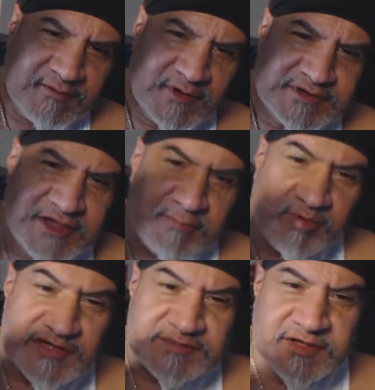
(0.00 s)
Once again,
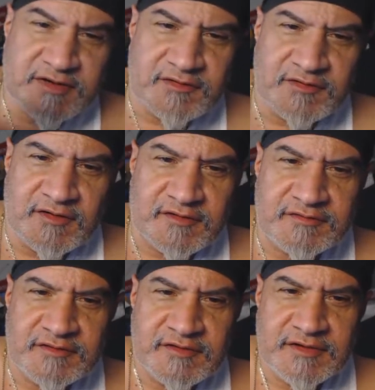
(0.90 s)
Prismacolor
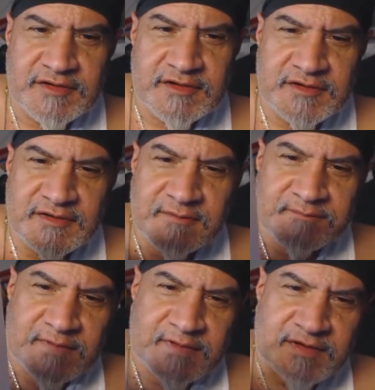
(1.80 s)
on,
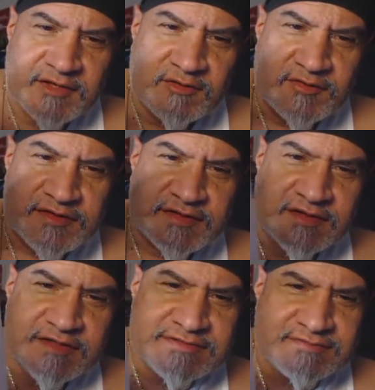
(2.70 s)

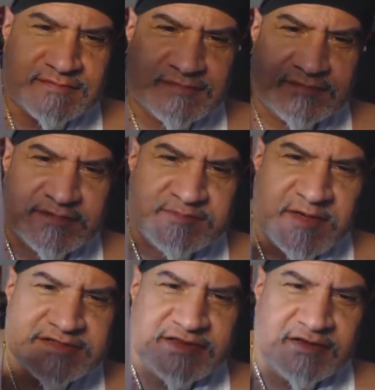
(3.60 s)
this is
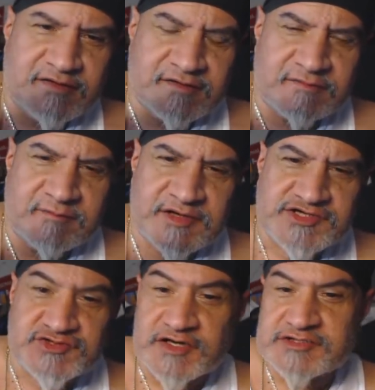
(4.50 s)
basically
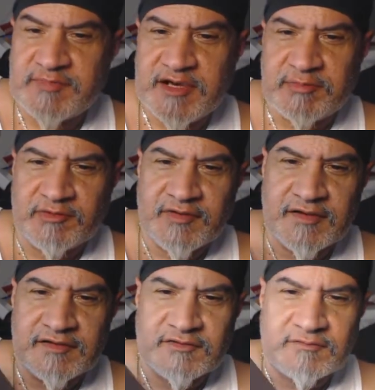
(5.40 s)
construction paper
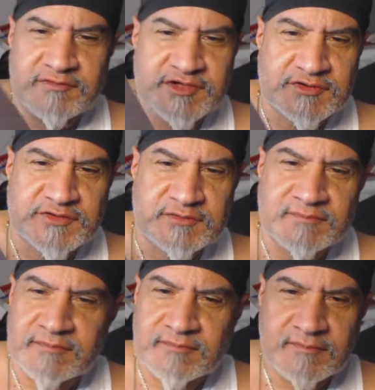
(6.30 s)
that, children,
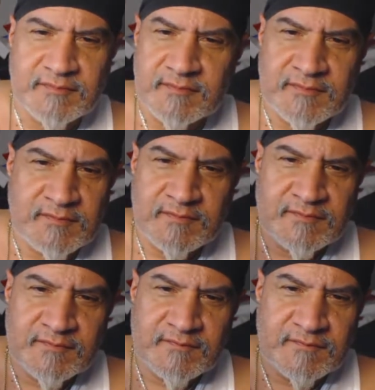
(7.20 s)

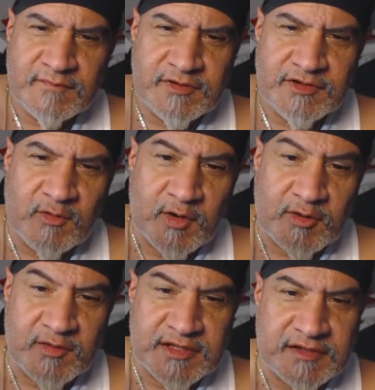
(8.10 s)

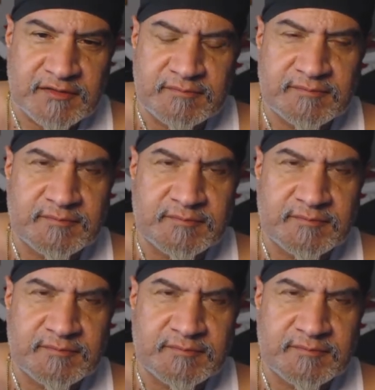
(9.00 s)
work with in